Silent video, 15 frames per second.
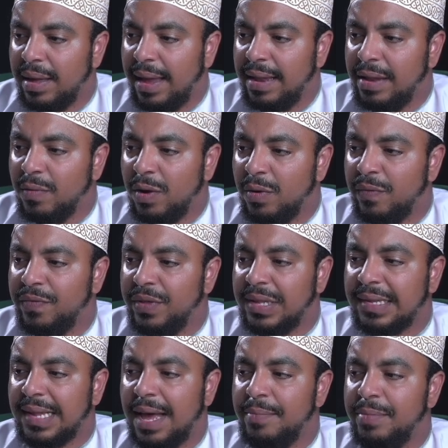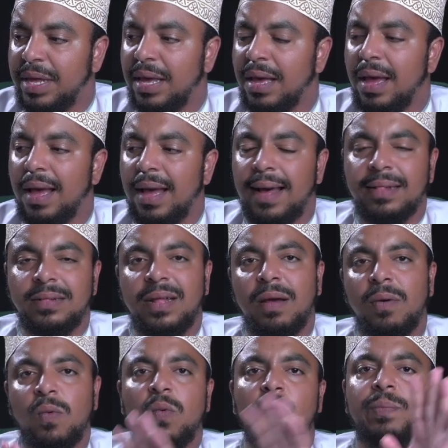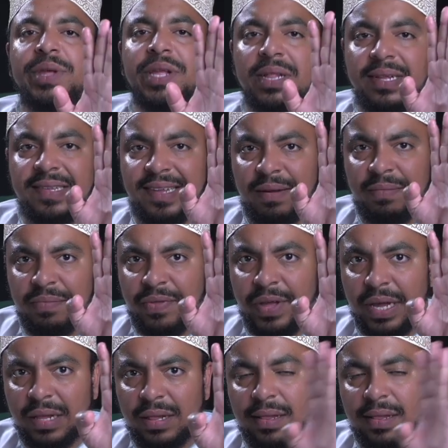Any one of these, abi, and they all mean the same thing.